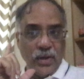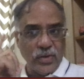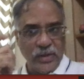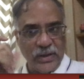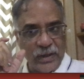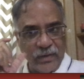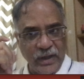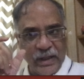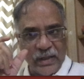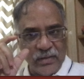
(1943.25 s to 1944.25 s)
So these are
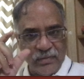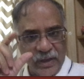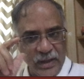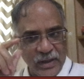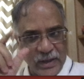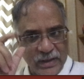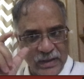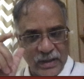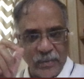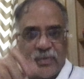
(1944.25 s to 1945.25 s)
very dicey
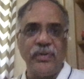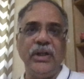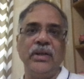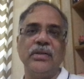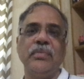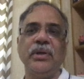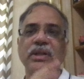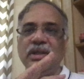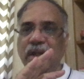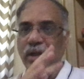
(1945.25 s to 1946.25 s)
type of things, but
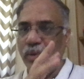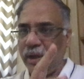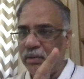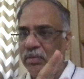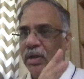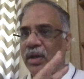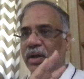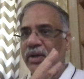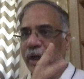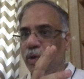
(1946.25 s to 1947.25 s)
still you can
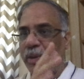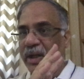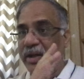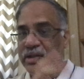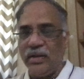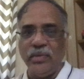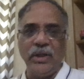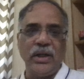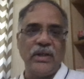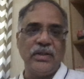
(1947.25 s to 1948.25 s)
try to make a reasonable
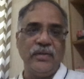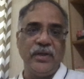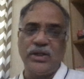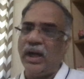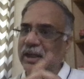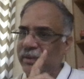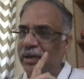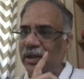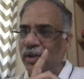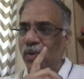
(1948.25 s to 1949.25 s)
classification.
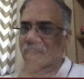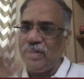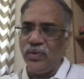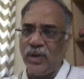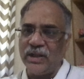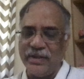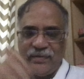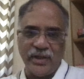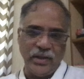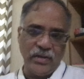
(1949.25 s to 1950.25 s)
Ultimately, the goal is to
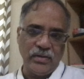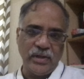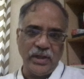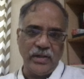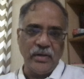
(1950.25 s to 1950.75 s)
classify, right?